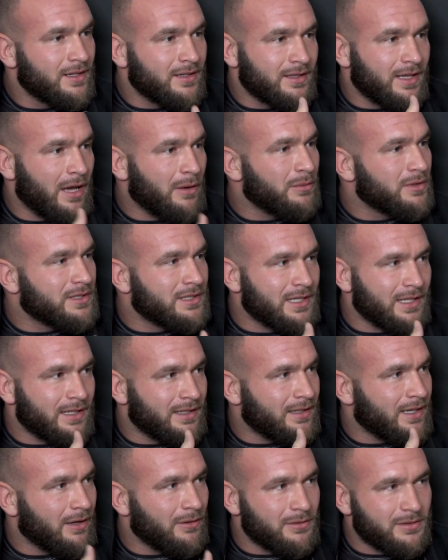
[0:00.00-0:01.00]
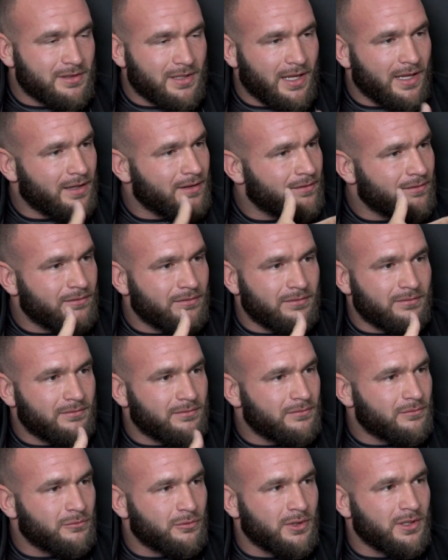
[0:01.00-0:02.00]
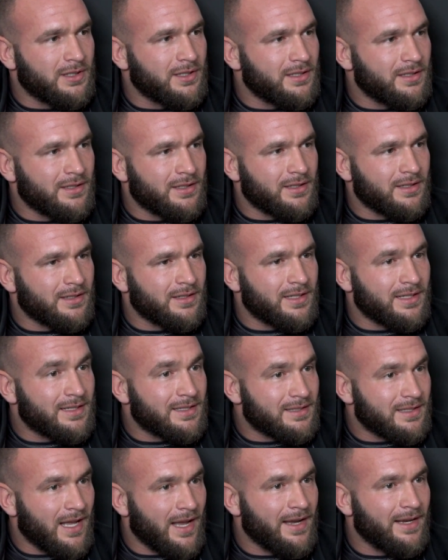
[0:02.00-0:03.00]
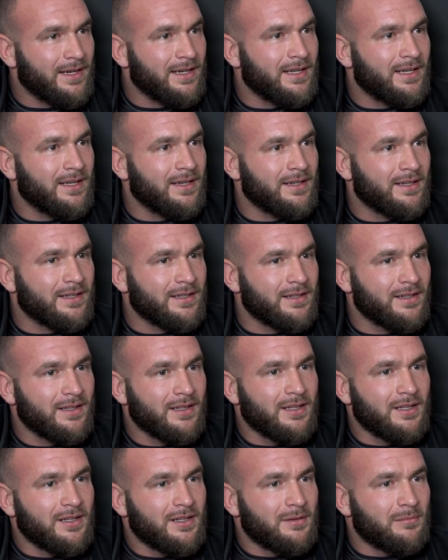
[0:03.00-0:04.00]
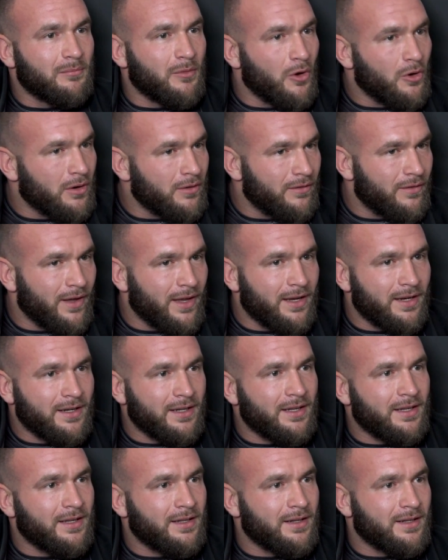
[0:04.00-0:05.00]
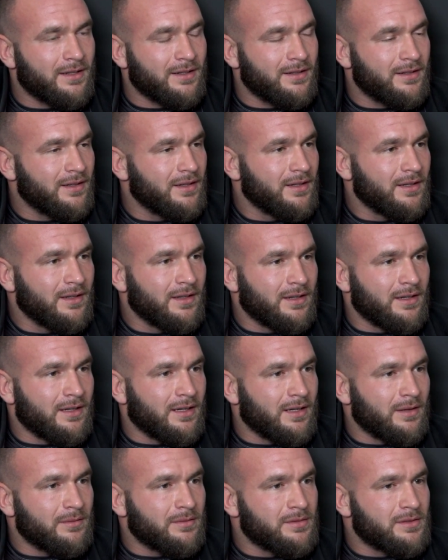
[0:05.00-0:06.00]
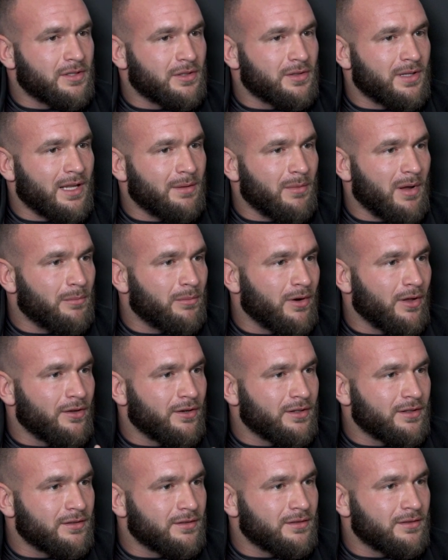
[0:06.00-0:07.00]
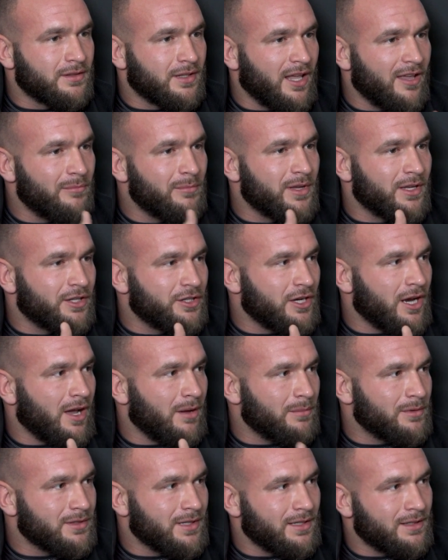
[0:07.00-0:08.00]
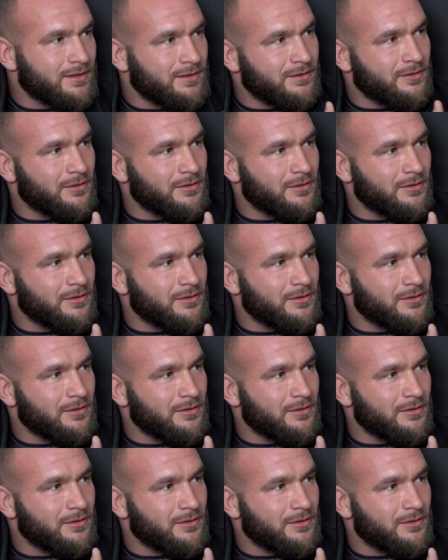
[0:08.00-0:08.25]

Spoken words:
that was it. I was like really excited and motivated, and so then my brother gave me a job. He's like,